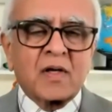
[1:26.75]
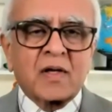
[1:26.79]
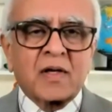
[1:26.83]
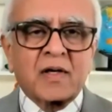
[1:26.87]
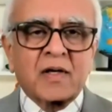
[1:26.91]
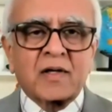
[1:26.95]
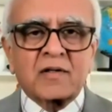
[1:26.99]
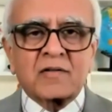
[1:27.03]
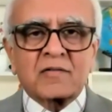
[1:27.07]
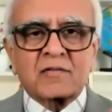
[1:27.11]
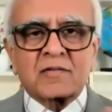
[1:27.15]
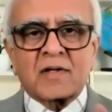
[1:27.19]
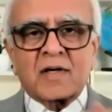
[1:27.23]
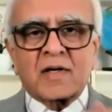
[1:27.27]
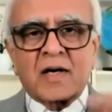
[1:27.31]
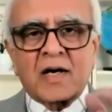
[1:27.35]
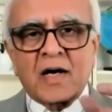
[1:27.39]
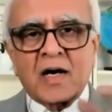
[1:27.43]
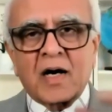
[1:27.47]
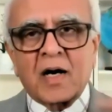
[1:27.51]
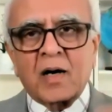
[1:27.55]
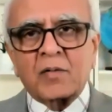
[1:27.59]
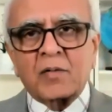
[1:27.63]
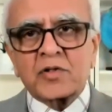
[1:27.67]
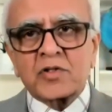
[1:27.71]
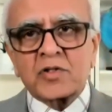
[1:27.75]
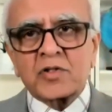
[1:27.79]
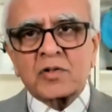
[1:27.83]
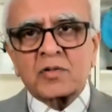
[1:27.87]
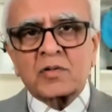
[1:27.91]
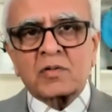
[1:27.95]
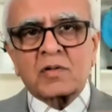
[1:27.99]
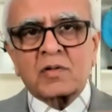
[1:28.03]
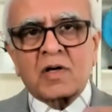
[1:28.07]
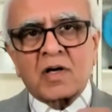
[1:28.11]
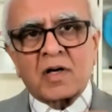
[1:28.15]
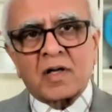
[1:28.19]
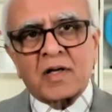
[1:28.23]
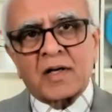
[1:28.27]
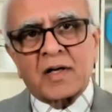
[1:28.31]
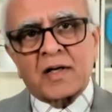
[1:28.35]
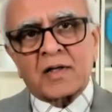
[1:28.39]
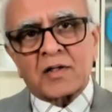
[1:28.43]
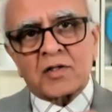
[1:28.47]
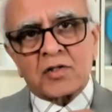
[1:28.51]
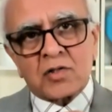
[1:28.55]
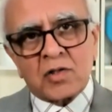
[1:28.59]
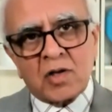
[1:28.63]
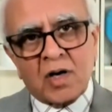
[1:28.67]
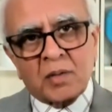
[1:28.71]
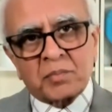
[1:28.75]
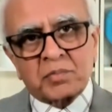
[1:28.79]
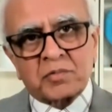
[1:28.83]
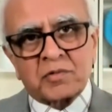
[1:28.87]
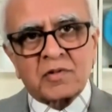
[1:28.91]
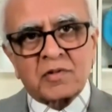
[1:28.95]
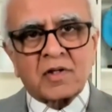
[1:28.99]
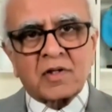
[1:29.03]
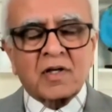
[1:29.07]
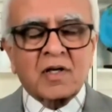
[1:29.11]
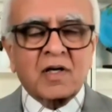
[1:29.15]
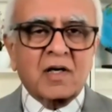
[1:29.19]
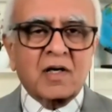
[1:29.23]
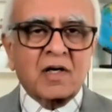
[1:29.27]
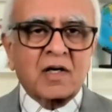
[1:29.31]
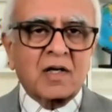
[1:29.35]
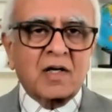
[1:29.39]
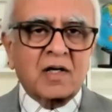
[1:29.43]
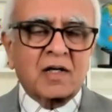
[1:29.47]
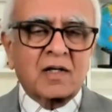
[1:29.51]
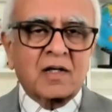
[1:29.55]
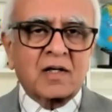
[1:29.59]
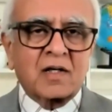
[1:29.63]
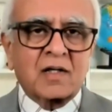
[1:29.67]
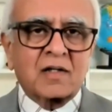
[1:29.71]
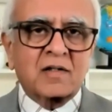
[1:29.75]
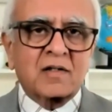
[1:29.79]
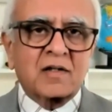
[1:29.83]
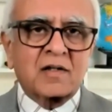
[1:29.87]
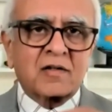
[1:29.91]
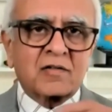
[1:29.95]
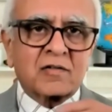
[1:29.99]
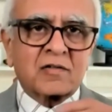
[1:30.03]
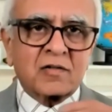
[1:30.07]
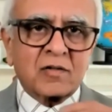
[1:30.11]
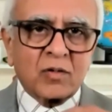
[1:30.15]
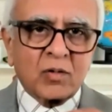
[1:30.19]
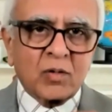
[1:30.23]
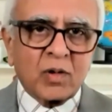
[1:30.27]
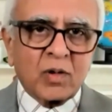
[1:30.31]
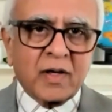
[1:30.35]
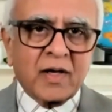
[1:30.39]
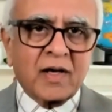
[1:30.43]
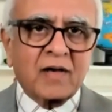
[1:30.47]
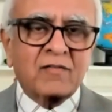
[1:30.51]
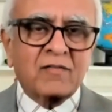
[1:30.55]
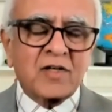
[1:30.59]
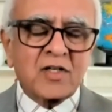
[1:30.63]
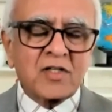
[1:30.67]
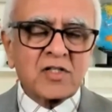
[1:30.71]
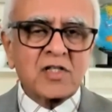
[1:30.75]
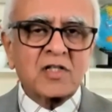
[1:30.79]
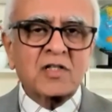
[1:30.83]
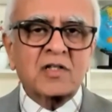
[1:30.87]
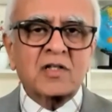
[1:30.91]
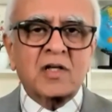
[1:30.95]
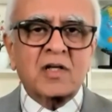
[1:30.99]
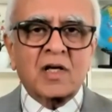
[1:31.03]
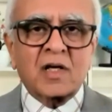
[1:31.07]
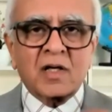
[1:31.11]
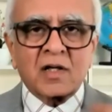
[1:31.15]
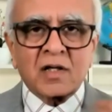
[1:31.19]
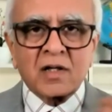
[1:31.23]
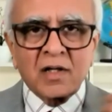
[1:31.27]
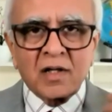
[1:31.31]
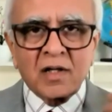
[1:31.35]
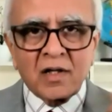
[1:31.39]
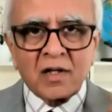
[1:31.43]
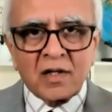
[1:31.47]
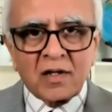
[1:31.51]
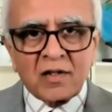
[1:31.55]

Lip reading: is how to create job security in this ever-changing,